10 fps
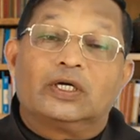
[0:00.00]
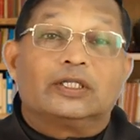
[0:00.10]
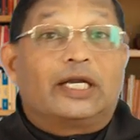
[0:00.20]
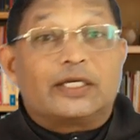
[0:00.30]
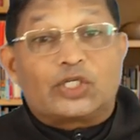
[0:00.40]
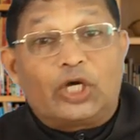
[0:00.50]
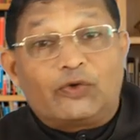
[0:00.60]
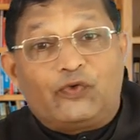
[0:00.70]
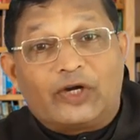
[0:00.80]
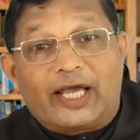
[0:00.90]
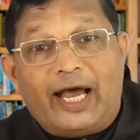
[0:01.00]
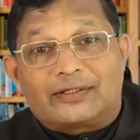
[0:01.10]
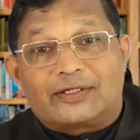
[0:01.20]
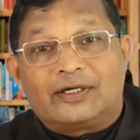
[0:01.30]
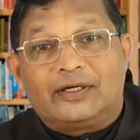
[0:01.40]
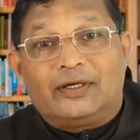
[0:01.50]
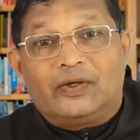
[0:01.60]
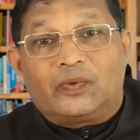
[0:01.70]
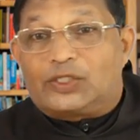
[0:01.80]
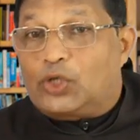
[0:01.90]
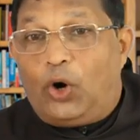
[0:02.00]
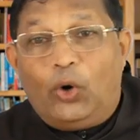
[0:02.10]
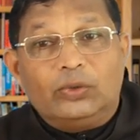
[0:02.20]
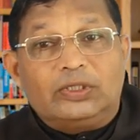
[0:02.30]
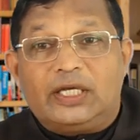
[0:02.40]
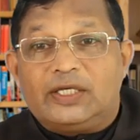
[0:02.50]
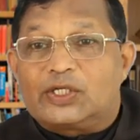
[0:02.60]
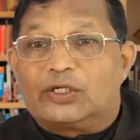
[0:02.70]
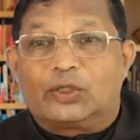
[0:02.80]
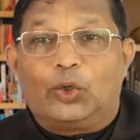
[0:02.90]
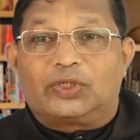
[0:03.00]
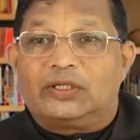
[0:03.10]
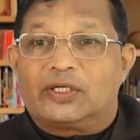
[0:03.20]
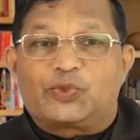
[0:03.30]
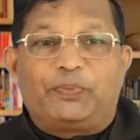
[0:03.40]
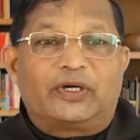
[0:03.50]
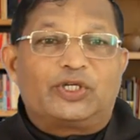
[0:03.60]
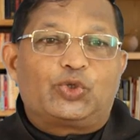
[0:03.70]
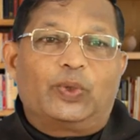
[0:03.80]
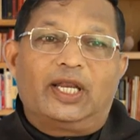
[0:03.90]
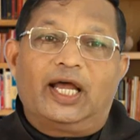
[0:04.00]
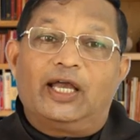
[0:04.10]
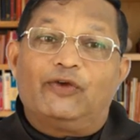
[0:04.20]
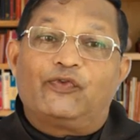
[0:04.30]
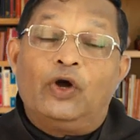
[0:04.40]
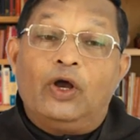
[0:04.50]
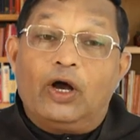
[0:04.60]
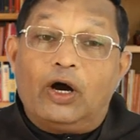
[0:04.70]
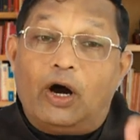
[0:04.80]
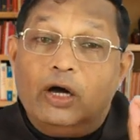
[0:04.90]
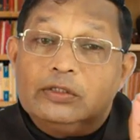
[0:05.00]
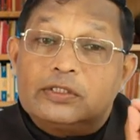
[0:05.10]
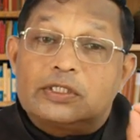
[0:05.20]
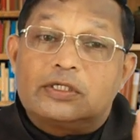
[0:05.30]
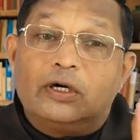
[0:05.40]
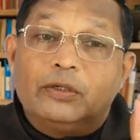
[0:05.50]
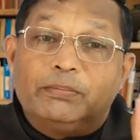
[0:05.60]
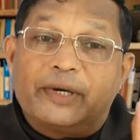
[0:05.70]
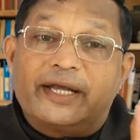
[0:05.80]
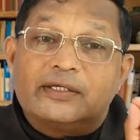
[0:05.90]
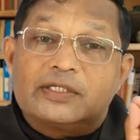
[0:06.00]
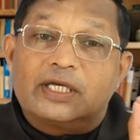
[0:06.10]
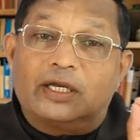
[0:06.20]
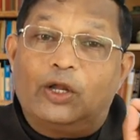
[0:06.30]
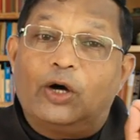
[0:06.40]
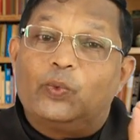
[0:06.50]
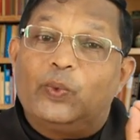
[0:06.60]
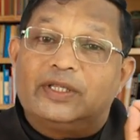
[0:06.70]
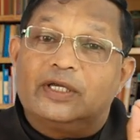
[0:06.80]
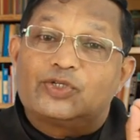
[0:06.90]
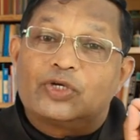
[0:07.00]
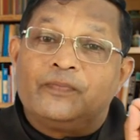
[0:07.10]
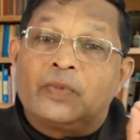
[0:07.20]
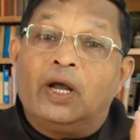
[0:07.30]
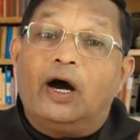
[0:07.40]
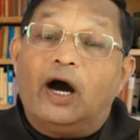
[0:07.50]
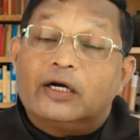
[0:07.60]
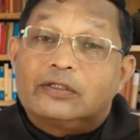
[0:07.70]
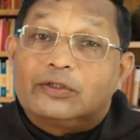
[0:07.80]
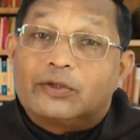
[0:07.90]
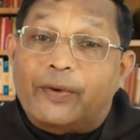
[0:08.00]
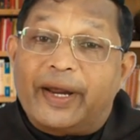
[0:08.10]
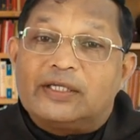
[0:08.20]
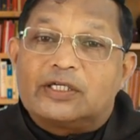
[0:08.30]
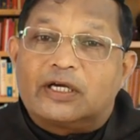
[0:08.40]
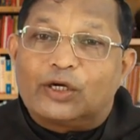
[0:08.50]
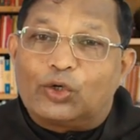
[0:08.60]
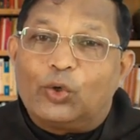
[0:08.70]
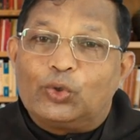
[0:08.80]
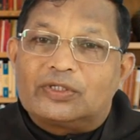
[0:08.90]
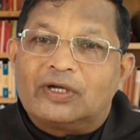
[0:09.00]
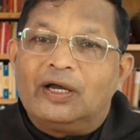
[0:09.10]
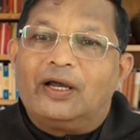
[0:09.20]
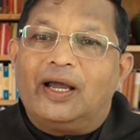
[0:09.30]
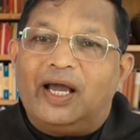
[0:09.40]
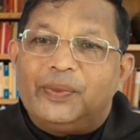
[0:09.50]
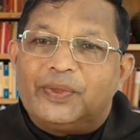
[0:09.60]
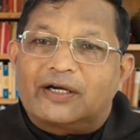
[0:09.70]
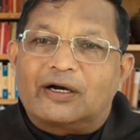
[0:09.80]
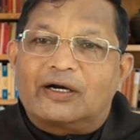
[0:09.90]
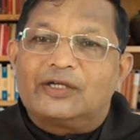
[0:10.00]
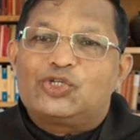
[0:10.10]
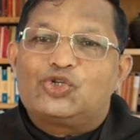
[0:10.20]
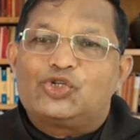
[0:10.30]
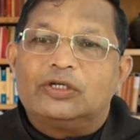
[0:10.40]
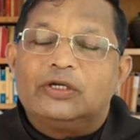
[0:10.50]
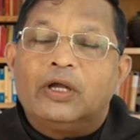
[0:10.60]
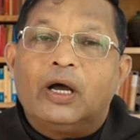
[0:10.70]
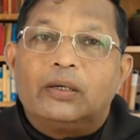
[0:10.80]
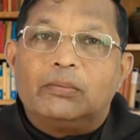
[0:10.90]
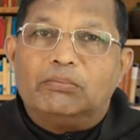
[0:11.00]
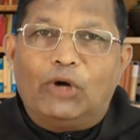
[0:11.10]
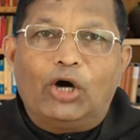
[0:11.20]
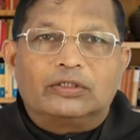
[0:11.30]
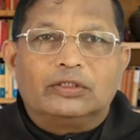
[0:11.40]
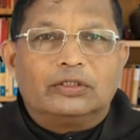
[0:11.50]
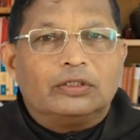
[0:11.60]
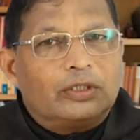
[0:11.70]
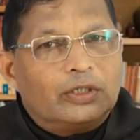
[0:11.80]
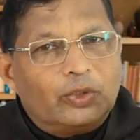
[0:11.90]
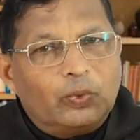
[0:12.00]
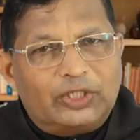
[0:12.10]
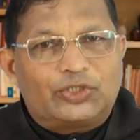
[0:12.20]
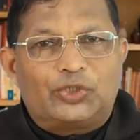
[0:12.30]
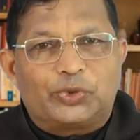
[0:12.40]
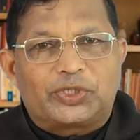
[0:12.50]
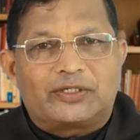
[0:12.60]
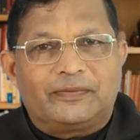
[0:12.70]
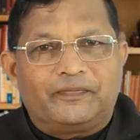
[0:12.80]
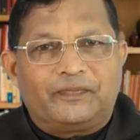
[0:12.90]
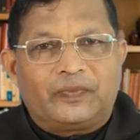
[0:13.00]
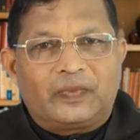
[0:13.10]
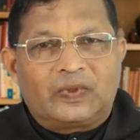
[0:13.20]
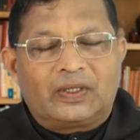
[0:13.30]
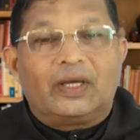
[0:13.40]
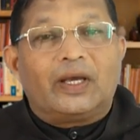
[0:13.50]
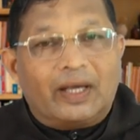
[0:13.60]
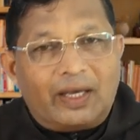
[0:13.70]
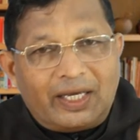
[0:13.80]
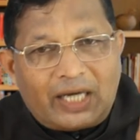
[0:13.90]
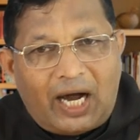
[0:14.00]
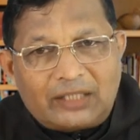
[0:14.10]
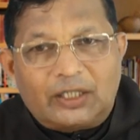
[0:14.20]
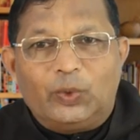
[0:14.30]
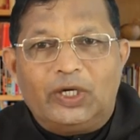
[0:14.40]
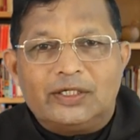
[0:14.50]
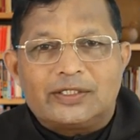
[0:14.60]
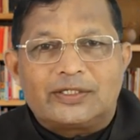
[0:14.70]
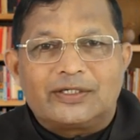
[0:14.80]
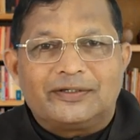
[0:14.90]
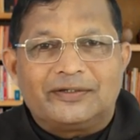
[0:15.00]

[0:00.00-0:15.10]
Let us not forget that all this growth in the spiritual life also brings along with it a great growth in the Christian moral virtues. In other words,